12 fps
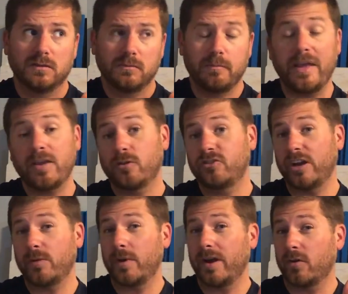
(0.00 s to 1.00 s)
make your
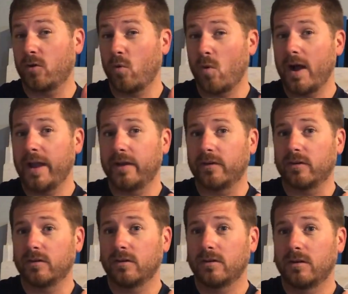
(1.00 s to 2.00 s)
generator
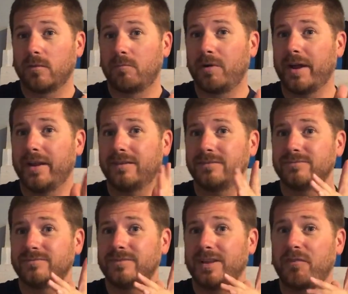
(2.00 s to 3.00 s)
quieter, but
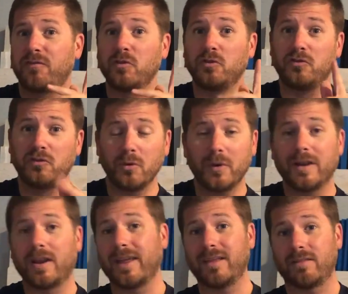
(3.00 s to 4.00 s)
if you do it
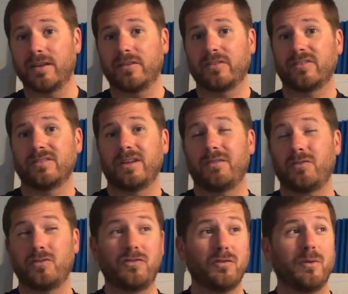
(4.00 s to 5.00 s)
like this, if you
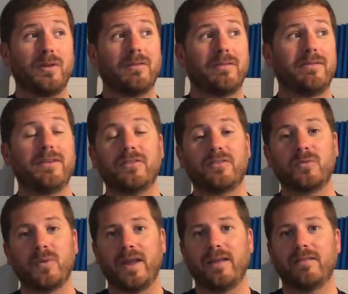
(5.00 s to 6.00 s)
do it this
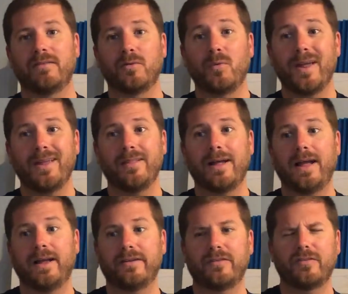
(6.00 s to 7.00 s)
way, the way
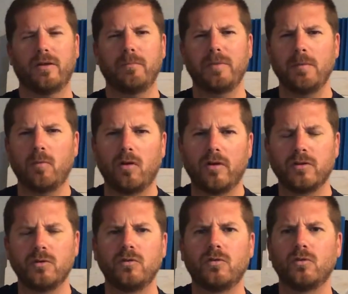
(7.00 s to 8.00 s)
that some people on
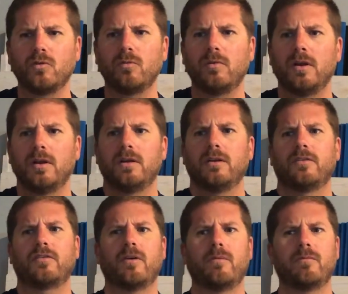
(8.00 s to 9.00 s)
YouTube,
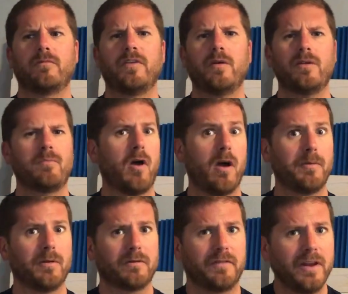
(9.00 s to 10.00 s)
some very
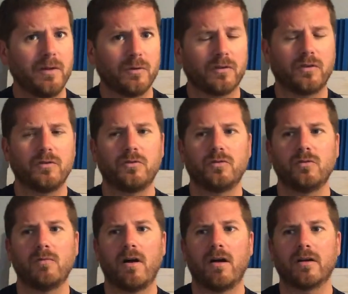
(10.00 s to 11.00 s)
popular videos on
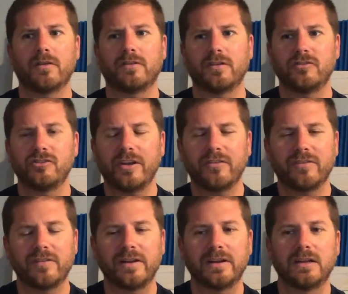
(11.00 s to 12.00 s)
YouTube are
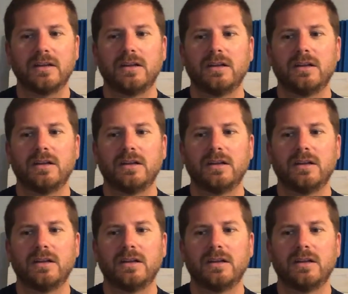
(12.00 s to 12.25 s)
suggesting,